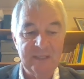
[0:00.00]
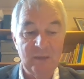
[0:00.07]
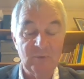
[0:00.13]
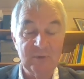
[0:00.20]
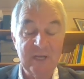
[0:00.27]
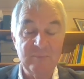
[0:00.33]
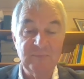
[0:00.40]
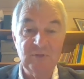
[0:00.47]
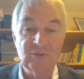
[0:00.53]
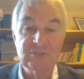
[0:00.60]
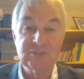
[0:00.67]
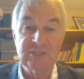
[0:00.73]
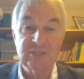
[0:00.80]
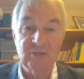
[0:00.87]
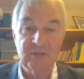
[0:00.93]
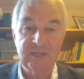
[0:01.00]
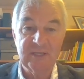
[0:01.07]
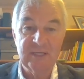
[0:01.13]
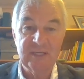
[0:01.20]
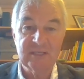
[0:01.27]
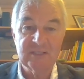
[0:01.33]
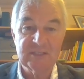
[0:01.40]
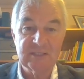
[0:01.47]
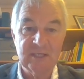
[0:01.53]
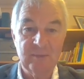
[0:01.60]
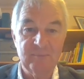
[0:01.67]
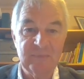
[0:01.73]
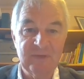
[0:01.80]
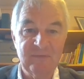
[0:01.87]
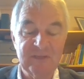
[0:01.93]
Now, what I'm used to doing is
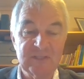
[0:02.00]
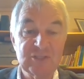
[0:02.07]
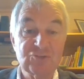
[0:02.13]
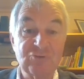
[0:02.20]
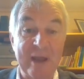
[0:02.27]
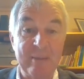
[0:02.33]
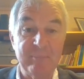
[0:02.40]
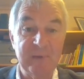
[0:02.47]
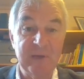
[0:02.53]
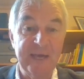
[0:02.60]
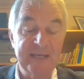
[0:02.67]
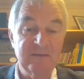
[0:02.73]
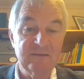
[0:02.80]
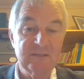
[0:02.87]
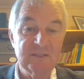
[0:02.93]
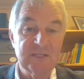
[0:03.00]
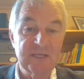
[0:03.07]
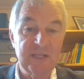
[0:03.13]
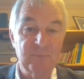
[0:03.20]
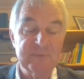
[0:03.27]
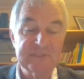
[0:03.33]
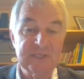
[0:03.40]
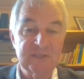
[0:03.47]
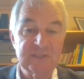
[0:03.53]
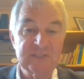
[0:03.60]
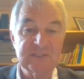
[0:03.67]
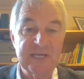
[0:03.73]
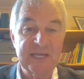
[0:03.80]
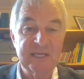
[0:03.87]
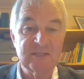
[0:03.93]
giving a strap line to help us
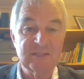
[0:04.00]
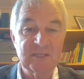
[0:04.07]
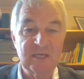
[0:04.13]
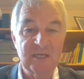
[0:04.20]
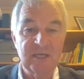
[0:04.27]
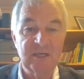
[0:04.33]
understand